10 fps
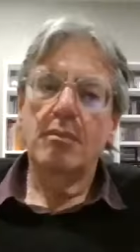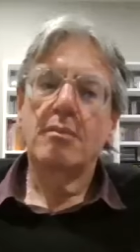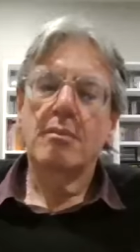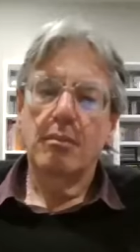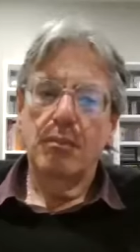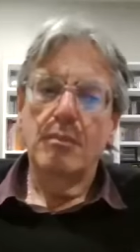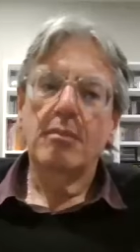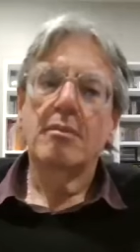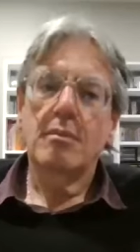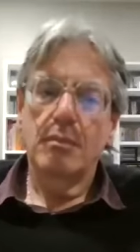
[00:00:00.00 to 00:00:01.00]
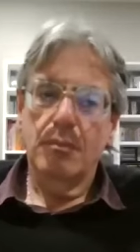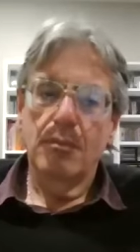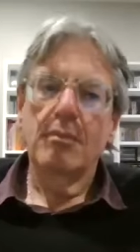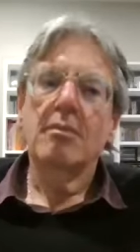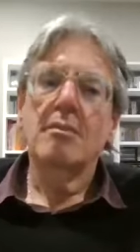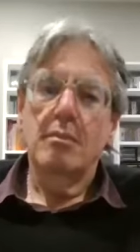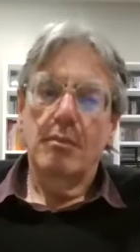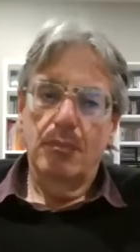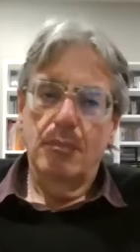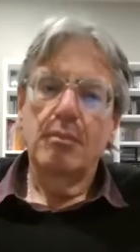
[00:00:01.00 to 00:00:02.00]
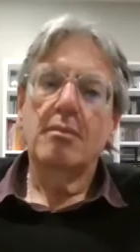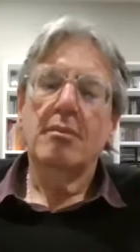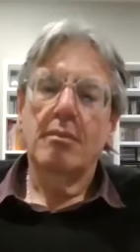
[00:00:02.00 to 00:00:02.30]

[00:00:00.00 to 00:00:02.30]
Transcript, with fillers: People returned from the Vietnam War with